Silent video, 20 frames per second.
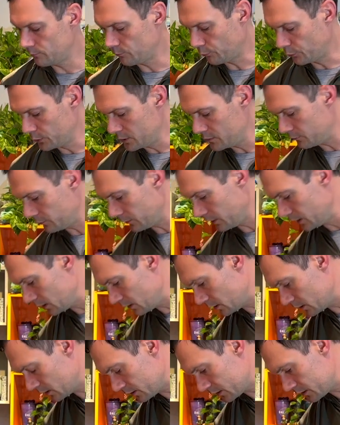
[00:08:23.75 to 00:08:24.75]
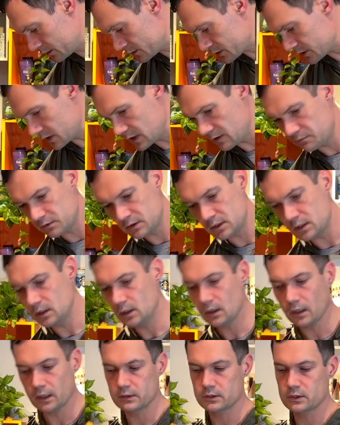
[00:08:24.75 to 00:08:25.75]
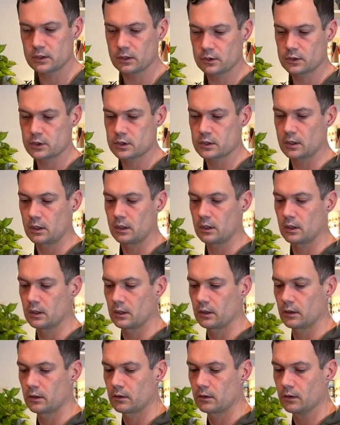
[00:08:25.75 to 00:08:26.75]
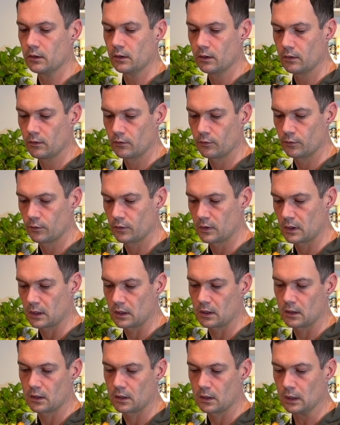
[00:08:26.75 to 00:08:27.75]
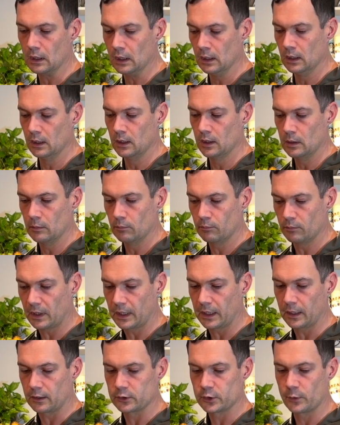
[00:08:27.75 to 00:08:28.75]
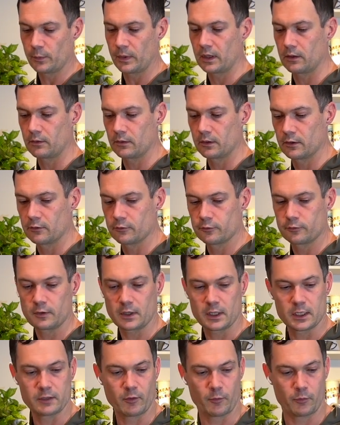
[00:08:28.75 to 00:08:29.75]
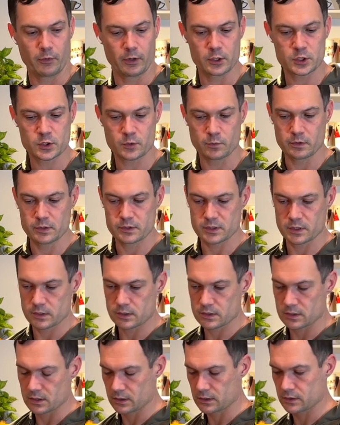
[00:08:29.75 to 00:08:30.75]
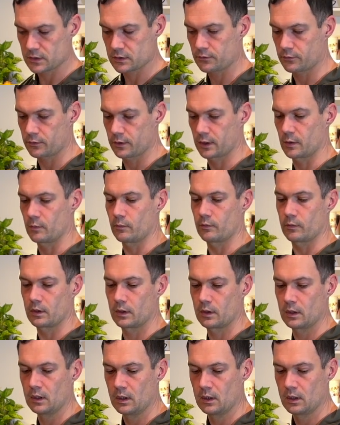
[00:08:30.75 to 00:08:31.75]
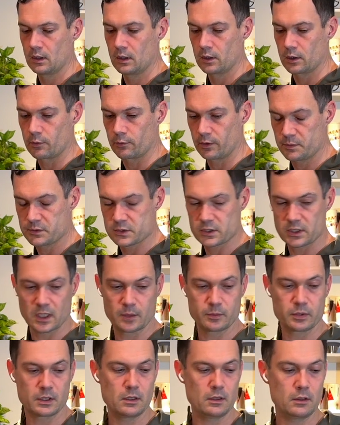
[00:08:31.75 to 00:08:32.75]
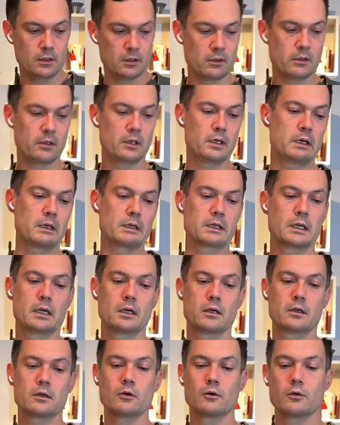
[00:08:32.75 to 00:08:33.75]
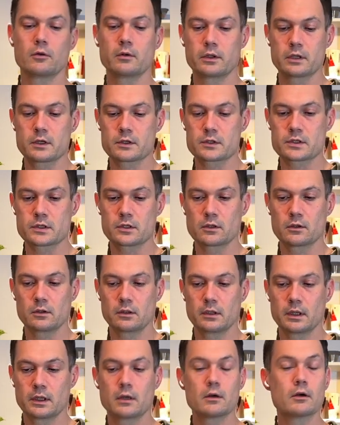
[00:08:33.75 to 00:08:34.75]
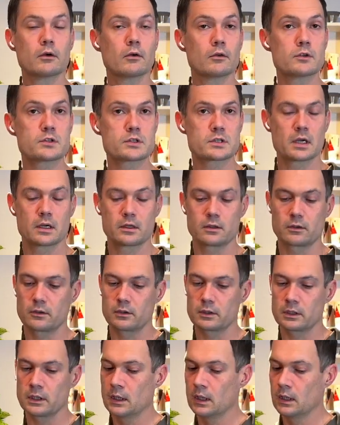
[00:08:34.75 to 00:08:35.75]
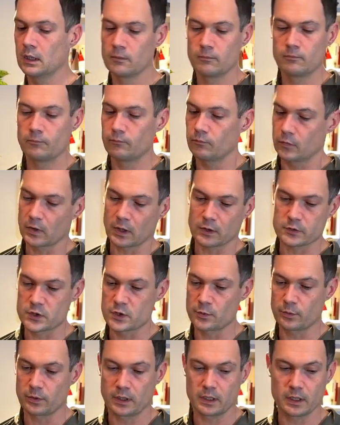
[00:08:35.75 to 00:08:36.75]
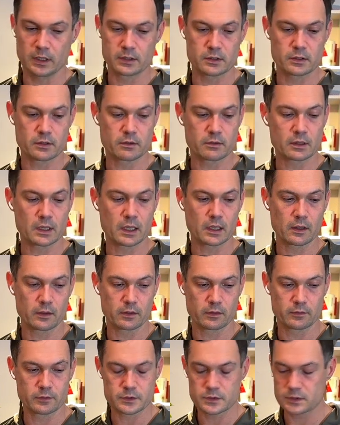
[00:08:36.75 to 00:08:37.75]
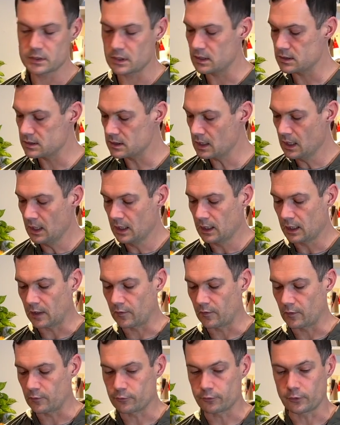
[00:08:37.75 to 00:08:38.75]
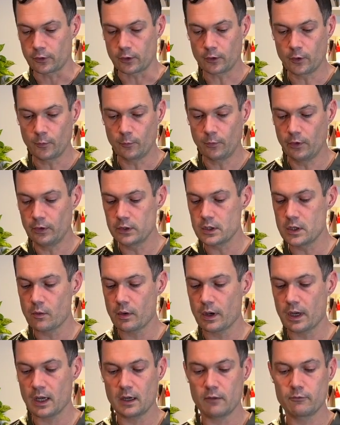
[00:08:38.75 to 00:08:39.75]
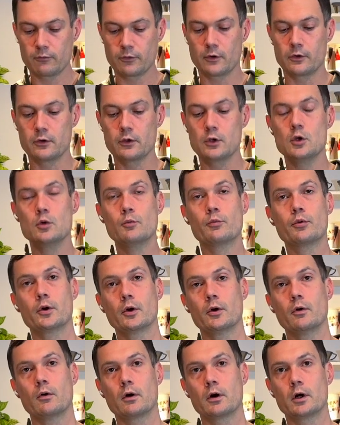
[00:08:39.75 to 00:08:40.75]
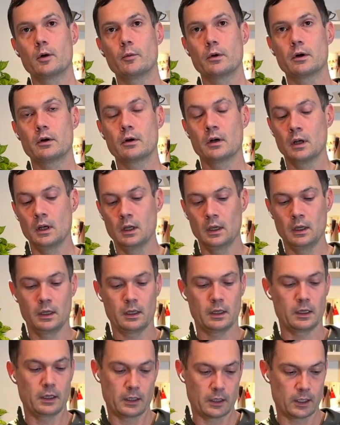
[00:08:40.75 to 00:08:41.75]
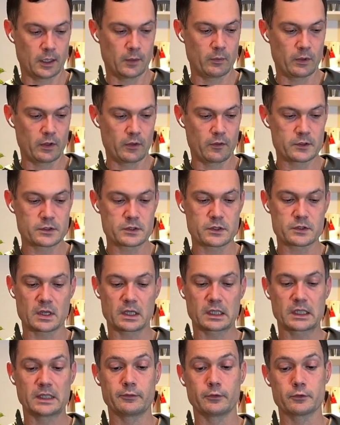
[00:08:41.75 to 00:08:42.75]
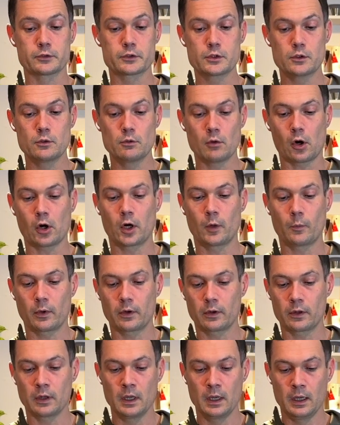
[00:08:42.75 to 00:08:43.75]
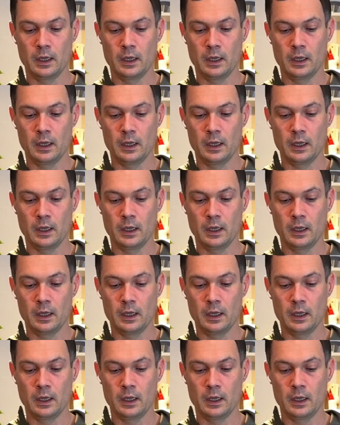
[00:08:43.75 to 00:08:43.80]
Briefly on safety, I touched on the mild amount of kind of abrasion resistance from ripstop here. Again, only a single layer, standard, not super high in your nylon on the seat. And then for armor, you have their new Pro armor. This is a level 2 armor.